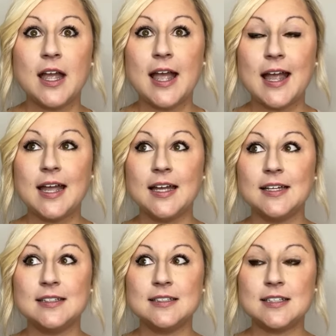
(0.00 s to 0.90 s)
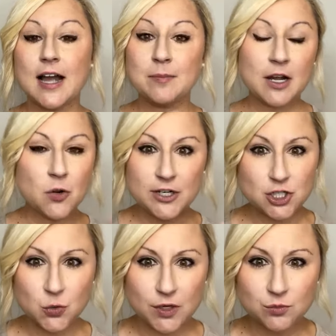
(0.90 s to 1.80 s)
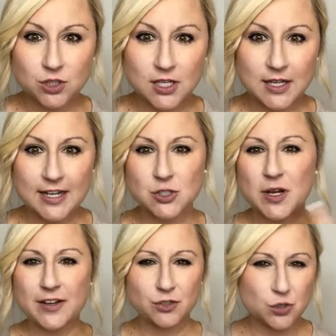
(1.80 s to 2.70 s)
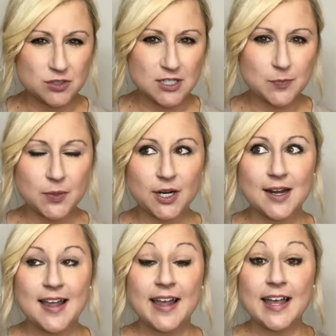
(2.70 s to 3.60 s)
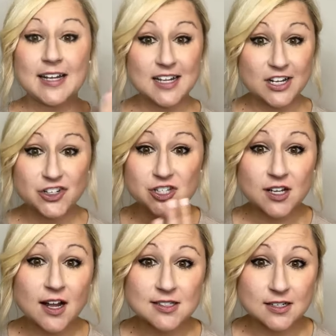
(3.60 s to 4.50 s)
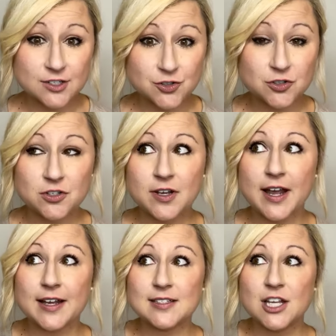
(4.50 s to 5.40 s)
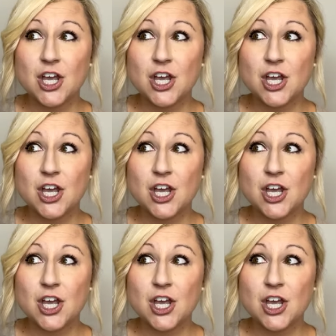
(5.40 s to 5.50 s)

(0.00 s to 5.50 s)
And I'm not quite sure what I'm looking at, so I have to go deeper. And here's the God's honest truth, you guys.